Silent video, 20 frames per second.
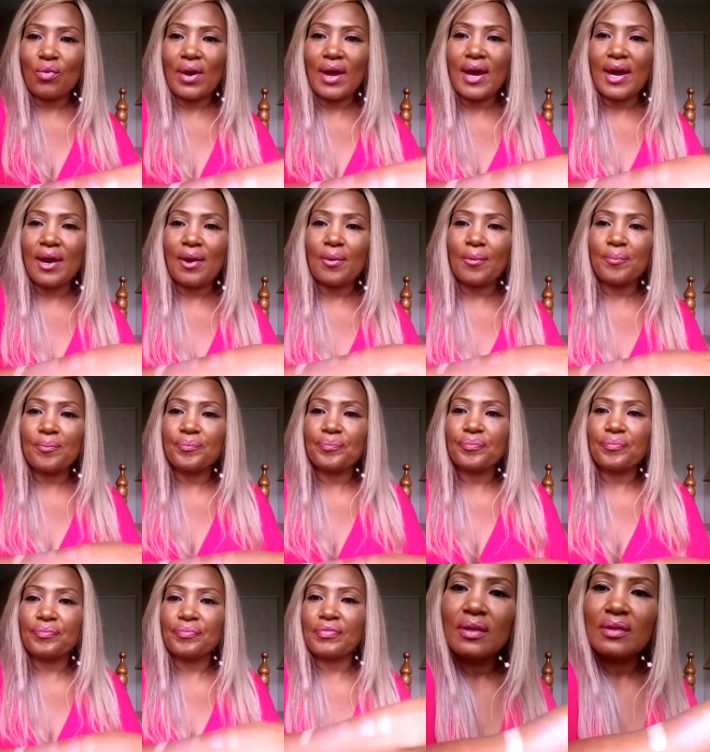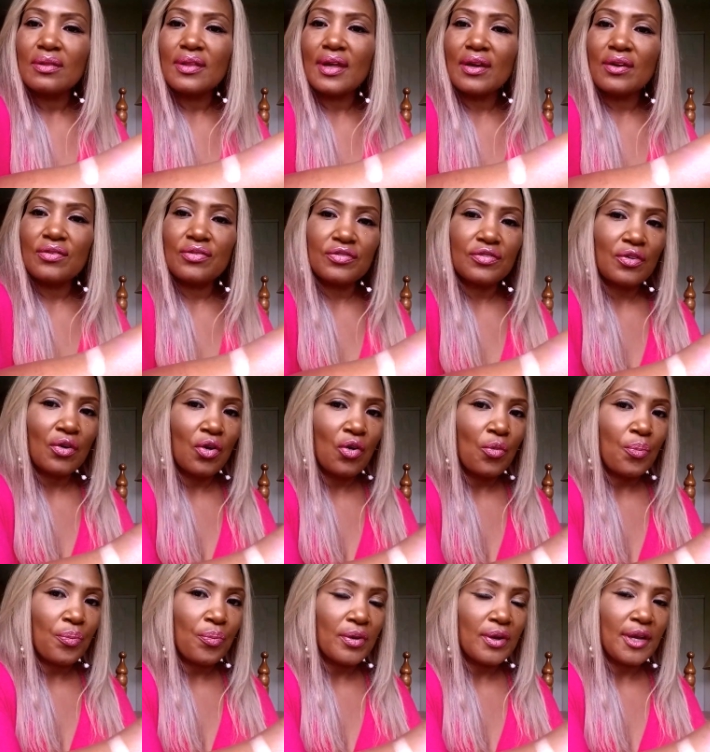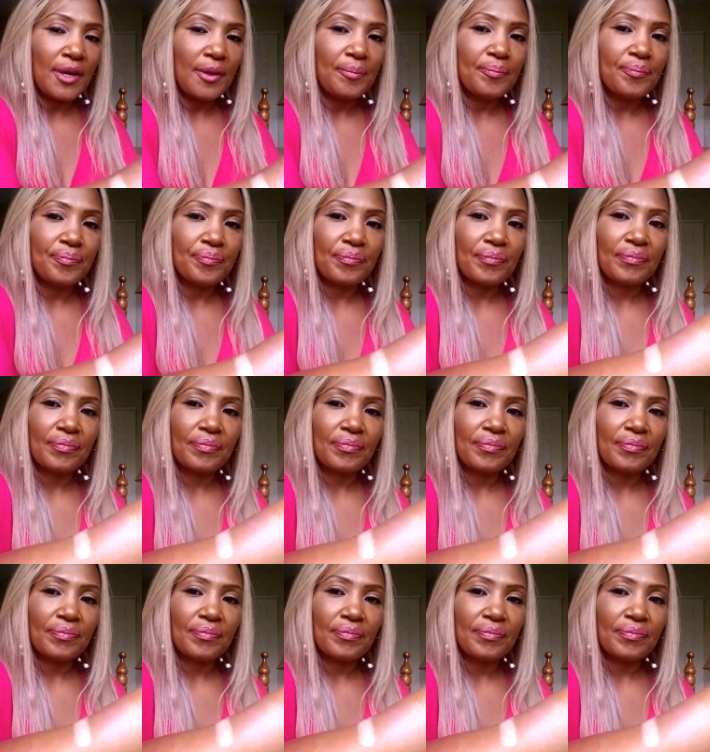Wow, that is so pretty.